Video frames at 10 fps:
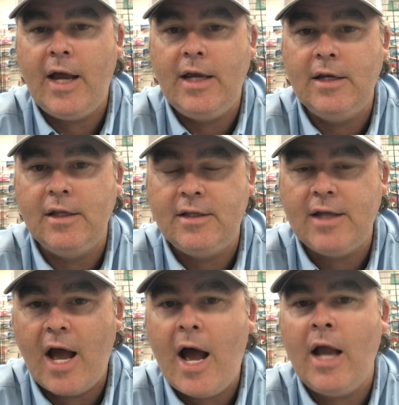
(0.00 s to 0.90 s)
into the
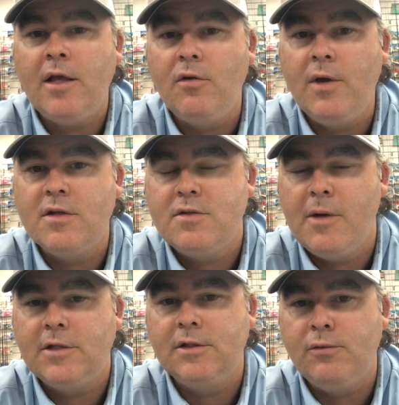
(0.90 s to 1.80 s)
dark, you'll get
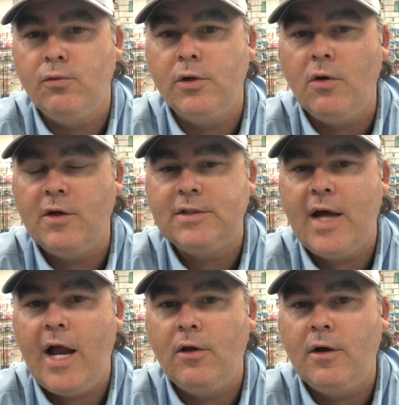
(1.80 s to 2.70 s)
some actually really nice
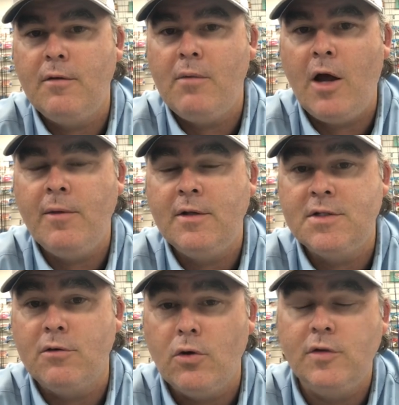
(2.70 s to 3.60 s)
tailor at the moment, and
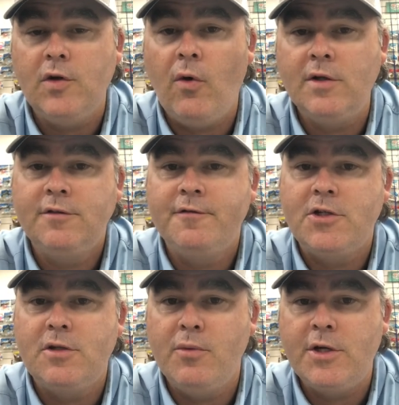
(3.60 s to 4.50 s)
some good tides to
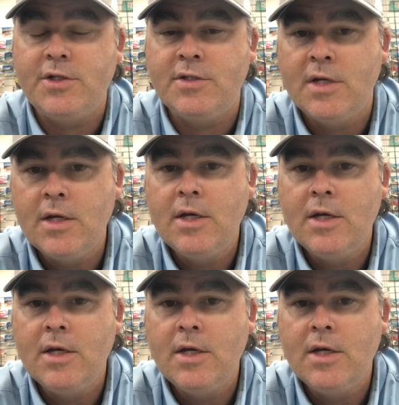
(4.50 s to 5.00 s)
fish the beaches